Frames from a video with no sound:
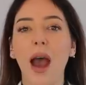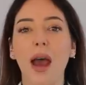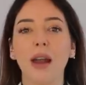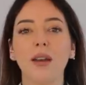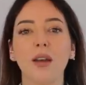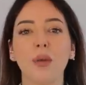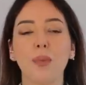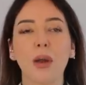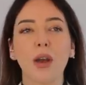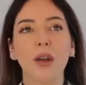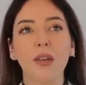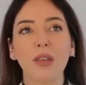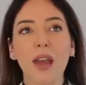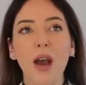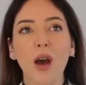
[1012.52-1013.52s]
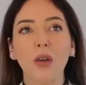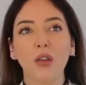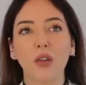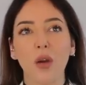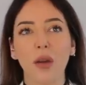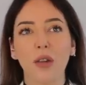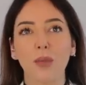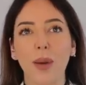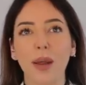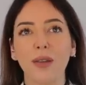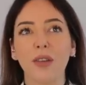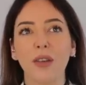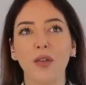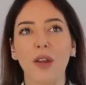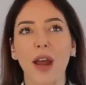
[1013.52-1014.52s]
And because they are so
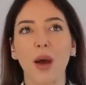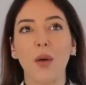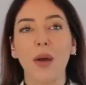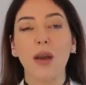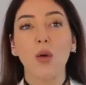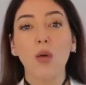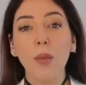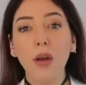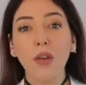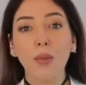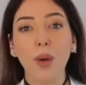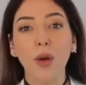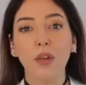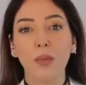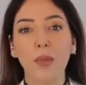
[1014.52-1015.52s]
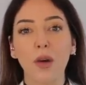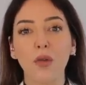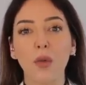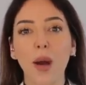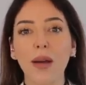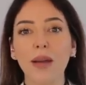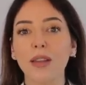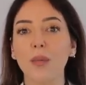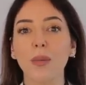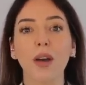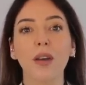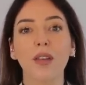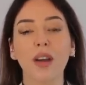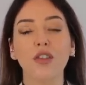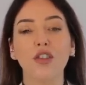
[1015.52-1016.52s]
expensive now, it almost puts me off wearing them
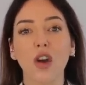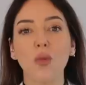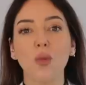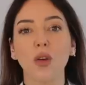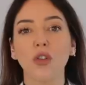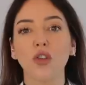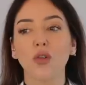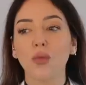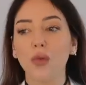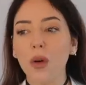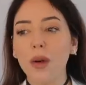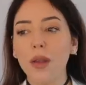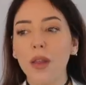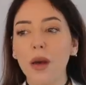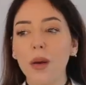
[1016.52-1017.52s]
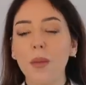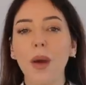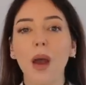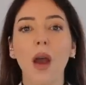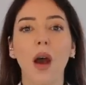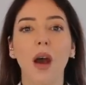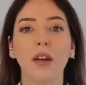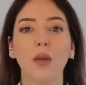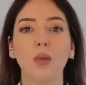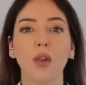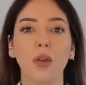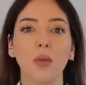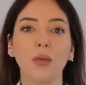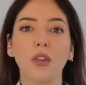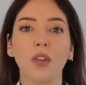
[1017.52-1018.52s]
because I don't want to ruin them. I don't
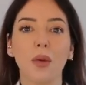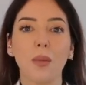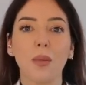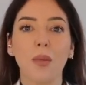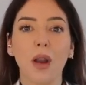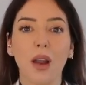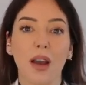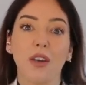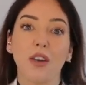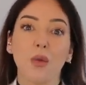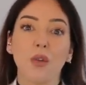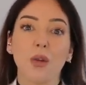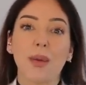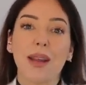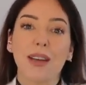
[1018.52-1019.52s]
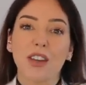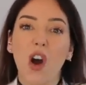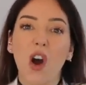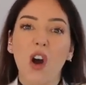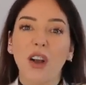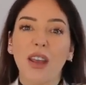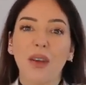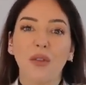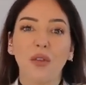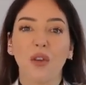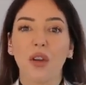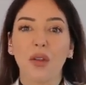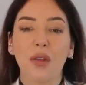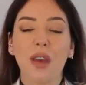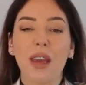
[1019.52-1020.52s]
want them to, like, I don't want to be a target for
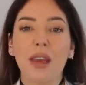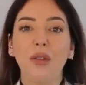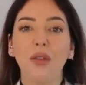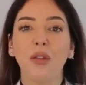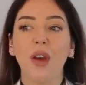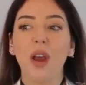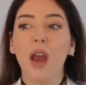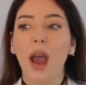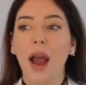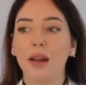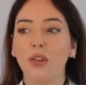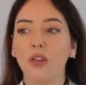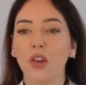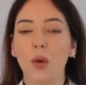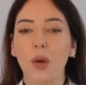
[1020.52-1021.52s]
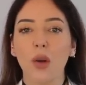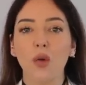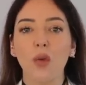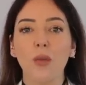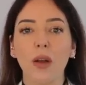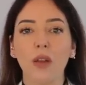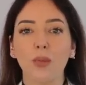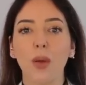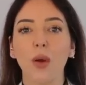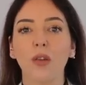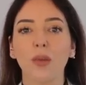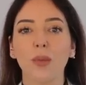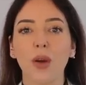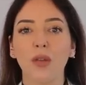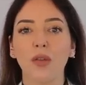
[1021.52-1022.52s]
a thief. And so it almost
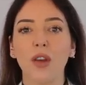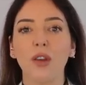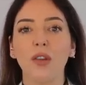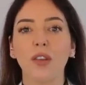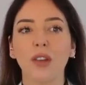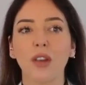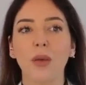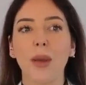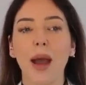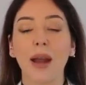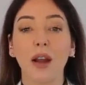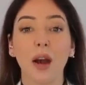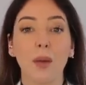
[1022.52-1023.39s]
puts me off using them. And